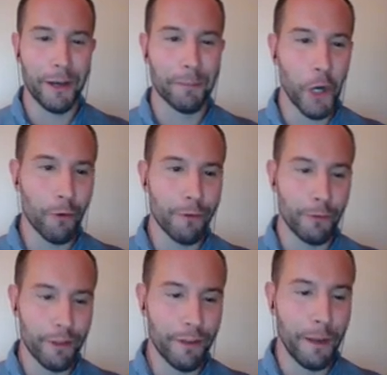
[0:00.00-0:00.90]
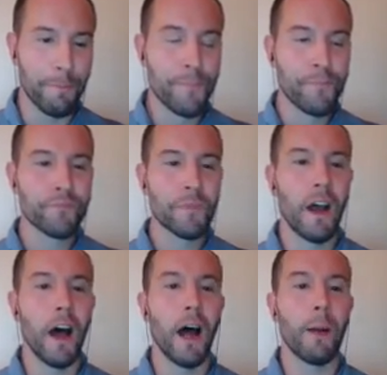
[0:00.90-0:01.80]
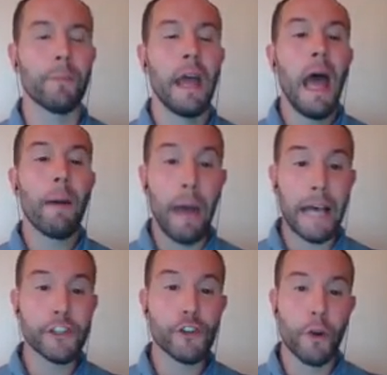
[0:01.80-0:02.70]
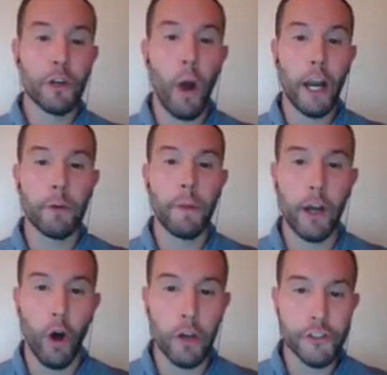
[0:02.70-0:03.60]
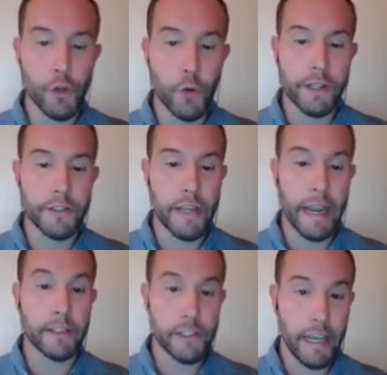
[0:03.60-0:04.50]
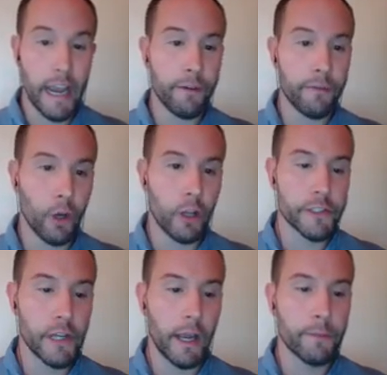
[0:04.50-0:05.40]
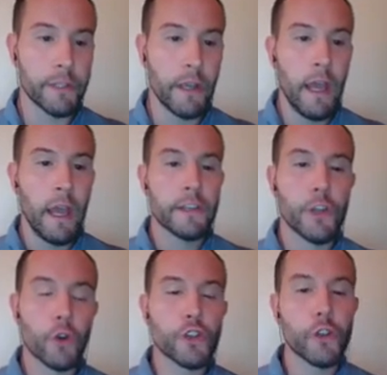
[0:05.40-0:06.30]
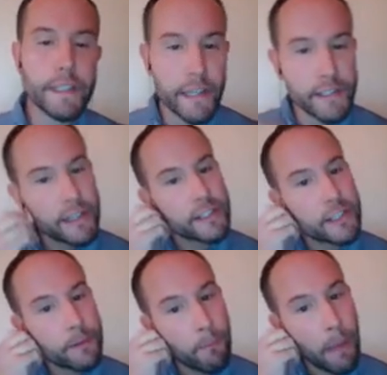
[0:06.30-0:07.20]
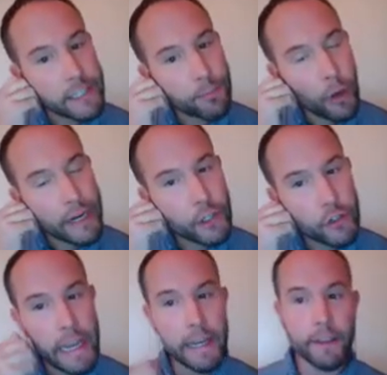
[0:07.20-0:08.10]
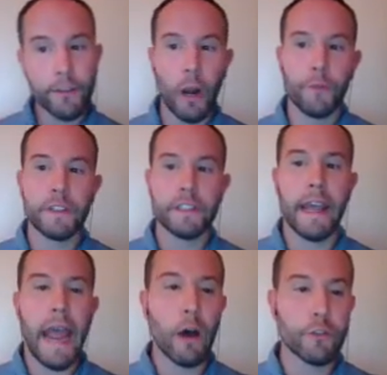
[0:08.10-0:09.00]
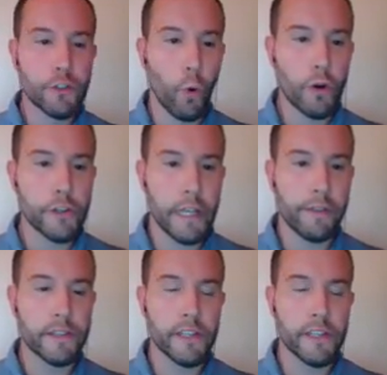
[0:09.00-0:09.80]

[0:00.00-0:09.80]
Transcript: um, COVID with them. Um, masks are required by all students and staff at all times. Socially distanced mask breaks are taken throughout the day outdoors in the